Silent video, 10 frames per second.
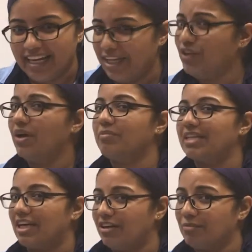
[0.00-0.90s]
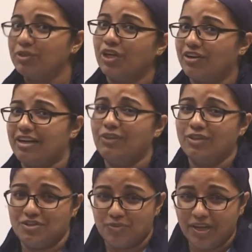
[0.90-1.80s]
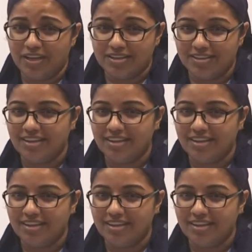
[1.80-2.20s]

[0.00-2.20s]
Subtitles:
I know I'm not around this week,